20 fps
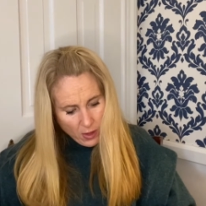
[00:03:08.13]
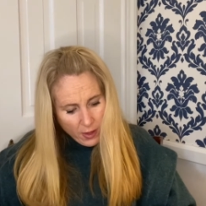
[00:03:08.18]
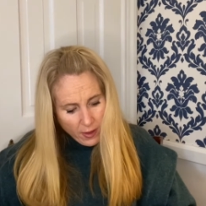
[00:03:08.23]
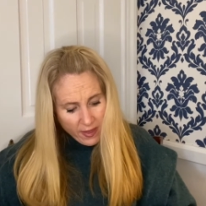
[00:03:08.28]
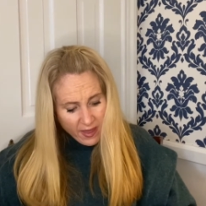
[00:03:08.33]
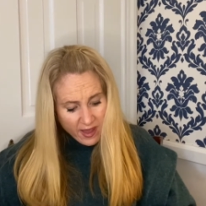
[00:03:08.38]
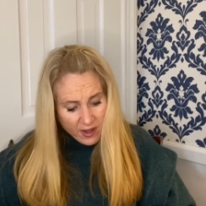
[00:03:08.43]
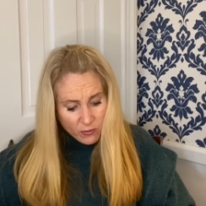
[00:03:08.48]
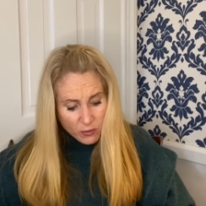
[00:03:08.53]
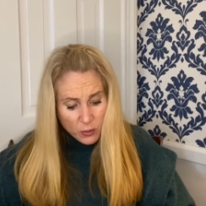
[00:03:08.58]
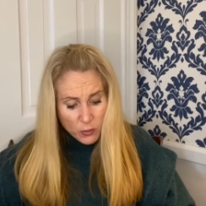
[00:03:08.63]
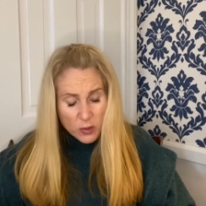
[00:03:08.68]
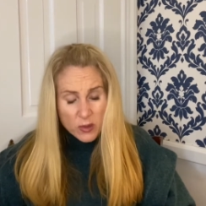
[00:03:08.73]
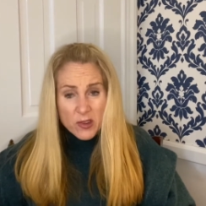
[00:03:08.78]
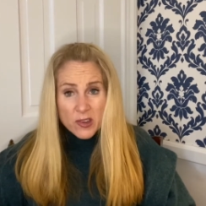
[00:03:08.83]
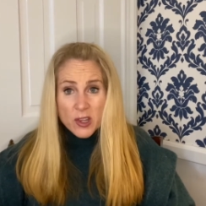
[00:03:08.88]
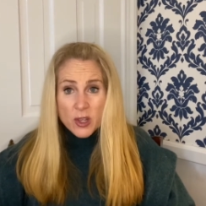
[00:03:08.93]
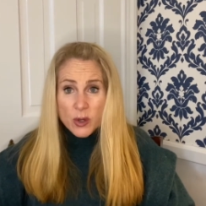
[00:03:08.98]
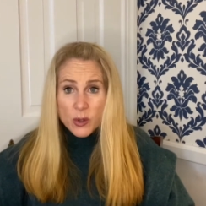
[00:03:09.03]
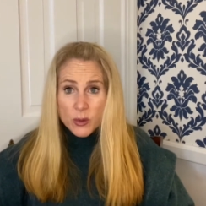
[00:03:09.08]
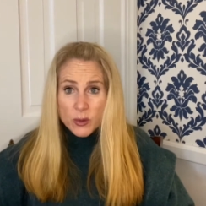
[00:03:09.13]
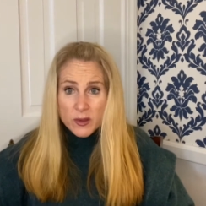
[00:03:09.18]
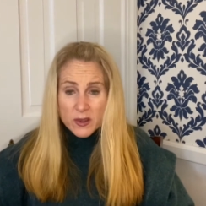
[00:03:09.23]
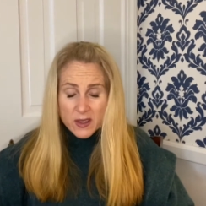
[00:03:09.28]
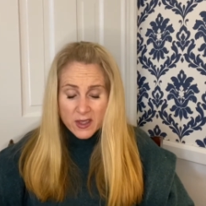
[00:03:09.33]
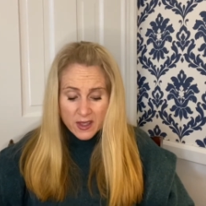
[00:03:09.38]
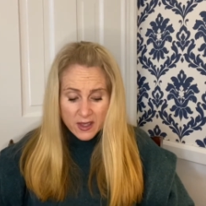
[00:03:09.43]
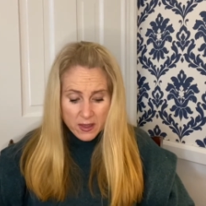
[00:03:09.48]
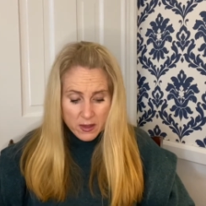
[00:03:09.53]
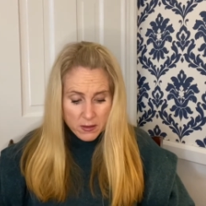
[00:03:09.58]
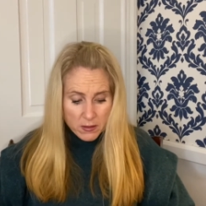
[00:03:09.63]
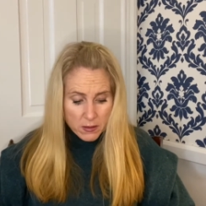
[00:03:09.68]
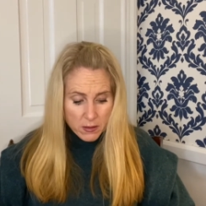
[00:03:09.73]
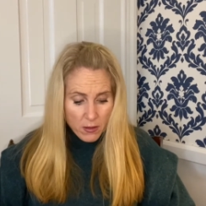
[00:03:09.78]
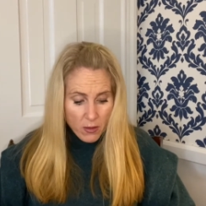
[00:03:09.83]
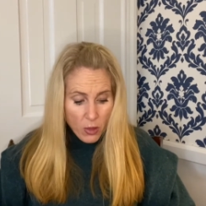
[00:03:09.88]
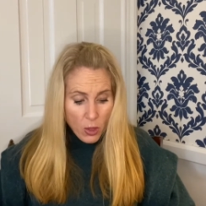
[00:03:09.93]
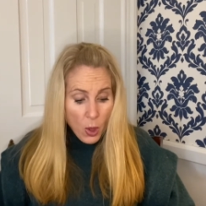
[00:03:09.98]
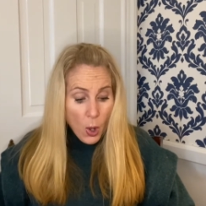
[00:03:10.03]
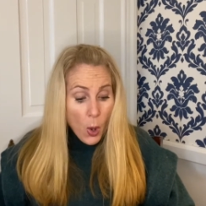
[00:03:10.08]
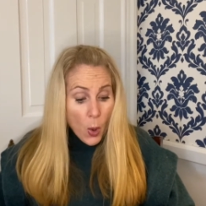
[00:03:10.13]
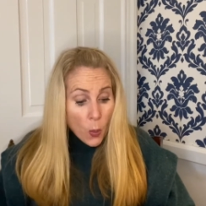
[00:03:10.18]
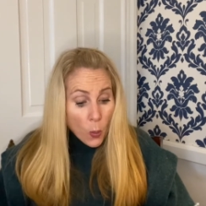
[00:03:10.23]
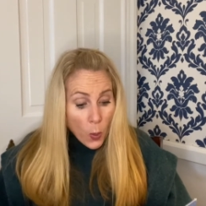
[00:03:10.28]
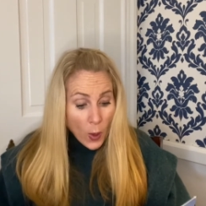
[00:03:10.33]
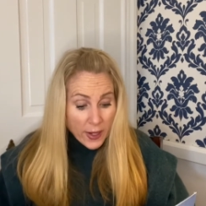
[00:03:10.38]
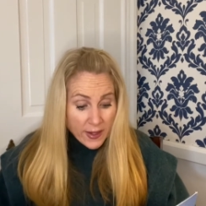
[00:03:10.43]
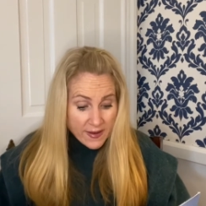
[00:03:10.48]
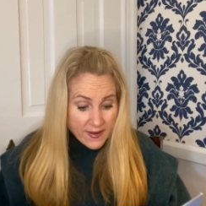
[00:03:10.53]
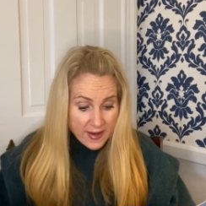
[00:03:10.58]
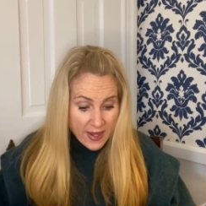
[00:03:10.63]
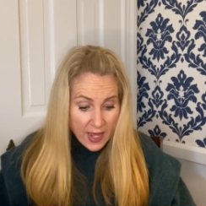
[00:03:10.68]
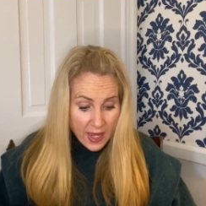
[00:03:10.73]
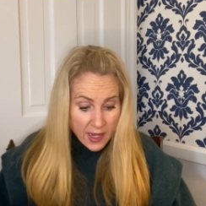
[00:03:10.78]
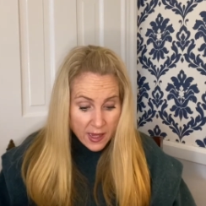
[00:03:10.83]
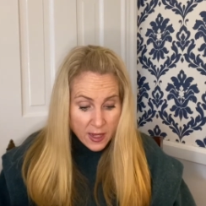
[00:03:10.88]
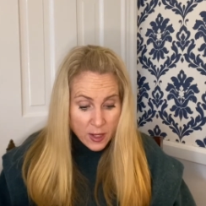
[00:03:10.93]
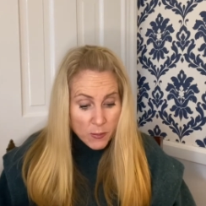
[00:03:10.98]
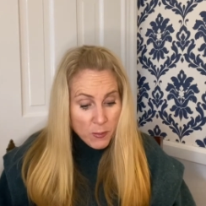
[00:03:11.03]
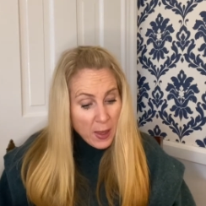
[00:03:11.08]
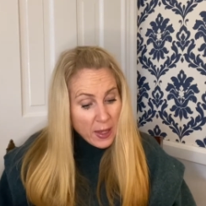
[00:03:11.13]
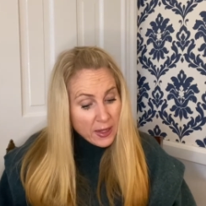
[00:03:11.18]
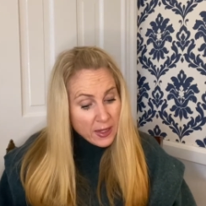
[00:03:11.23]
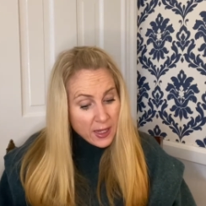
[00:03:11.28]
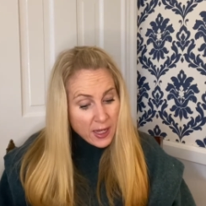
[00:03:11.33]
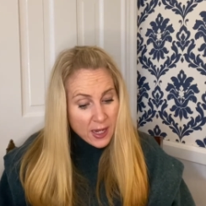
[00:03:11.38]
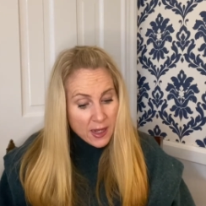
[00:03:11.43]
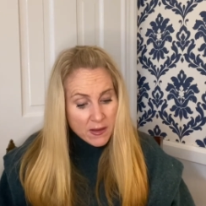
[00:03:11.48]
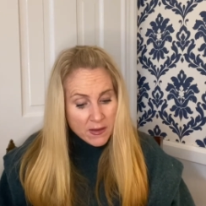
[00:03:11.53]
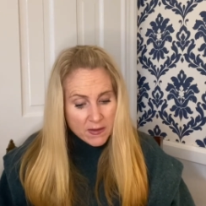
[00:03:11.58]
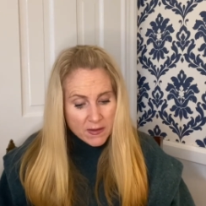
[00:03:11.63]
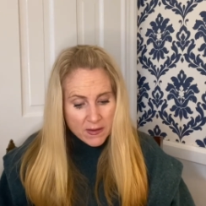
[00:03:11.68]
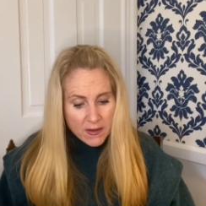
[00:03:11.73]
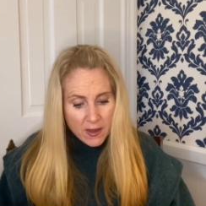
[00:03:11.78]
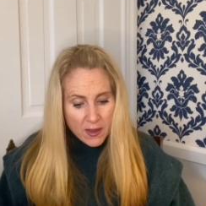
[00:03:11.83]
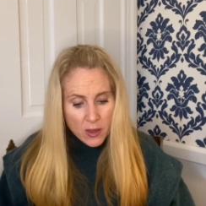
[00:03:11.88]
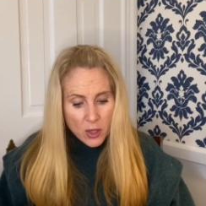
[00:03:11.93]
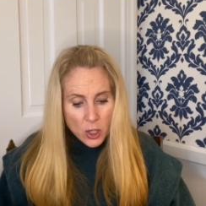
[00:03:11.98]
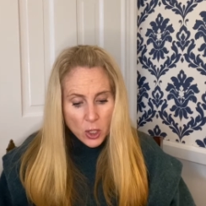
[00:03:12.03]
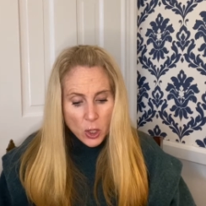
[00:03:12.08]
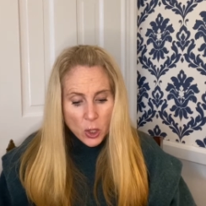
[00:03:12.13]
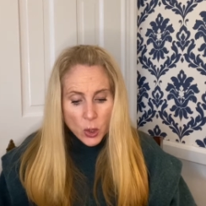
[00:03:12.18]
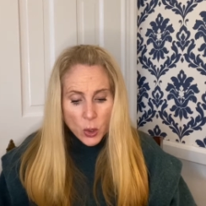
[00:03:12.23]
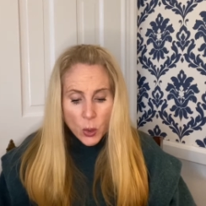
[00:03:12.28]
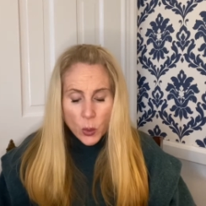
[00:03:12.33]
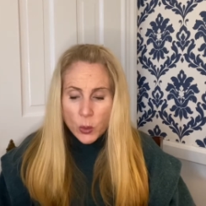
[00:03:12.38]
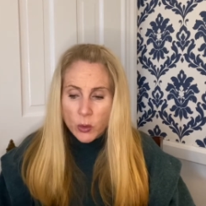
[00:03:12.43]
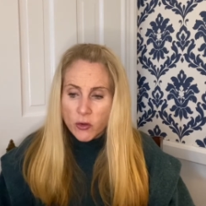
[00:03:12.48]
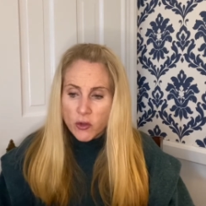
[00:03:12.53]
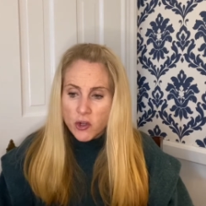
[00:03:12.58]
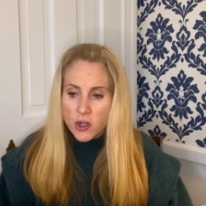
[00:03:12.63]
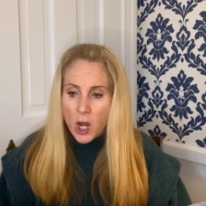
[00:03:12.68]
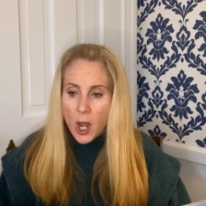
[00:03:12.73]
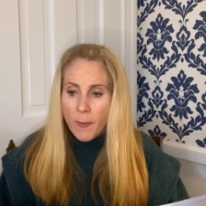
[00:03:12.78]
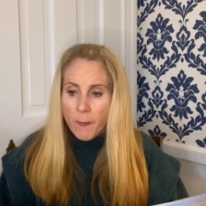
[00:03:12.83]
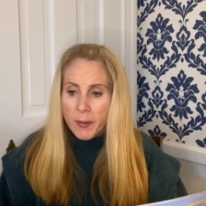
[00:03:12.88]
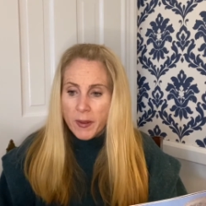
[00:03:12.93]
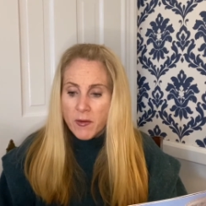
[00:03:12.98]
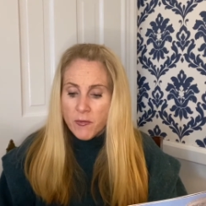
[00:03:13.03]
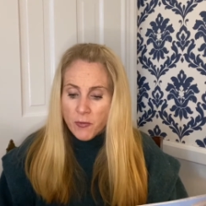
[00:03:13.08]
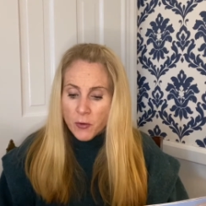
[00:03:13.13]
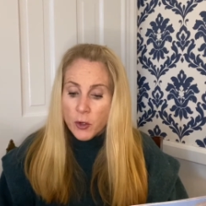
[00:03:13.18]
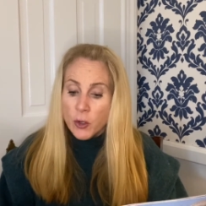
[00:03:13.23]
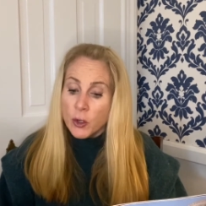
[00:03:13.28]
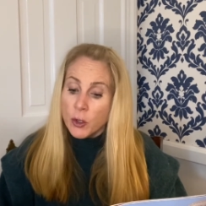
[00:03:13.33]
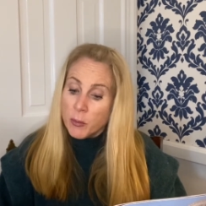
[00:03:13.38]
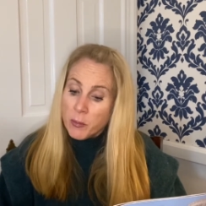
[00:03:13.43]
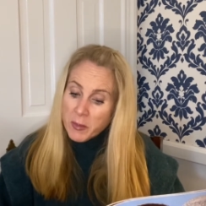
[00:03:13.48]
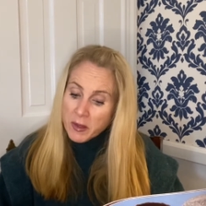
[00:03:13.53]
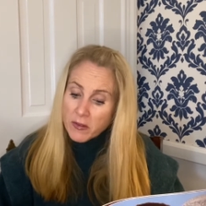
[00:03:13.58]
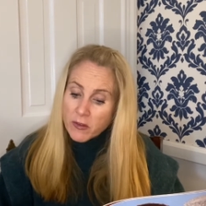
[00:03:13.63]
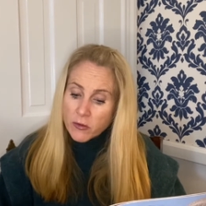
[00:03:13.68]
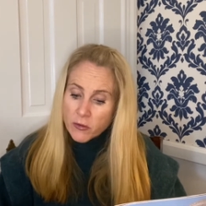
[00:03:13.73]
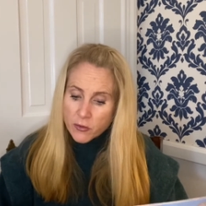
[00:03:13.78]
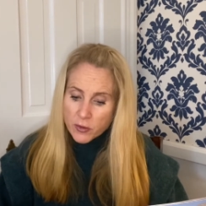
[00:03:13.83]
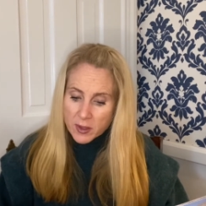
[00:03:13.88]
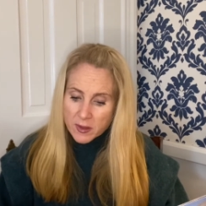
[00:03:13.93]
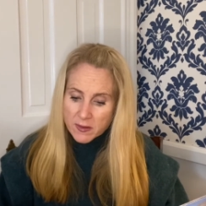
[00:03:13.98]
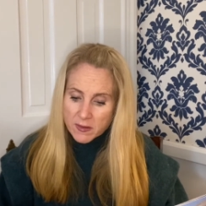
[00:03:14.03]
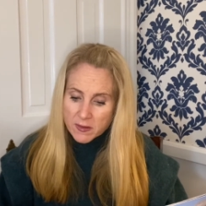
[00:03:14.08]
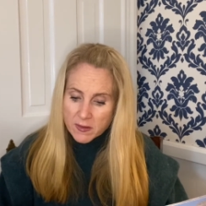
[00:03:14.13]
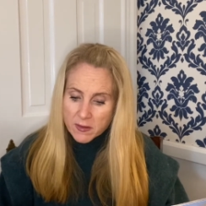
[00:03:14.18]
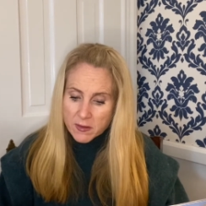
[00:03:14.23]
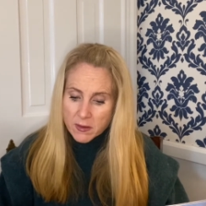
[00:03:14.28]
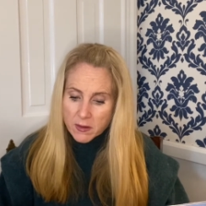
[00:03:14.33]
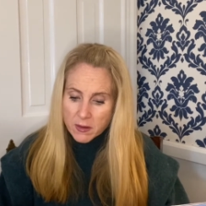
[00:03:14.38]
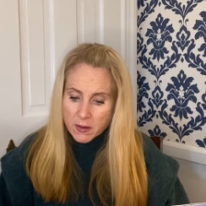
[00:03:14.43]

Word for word: Henry was lonely. One day he met Nancy, who was shopping for her mistress.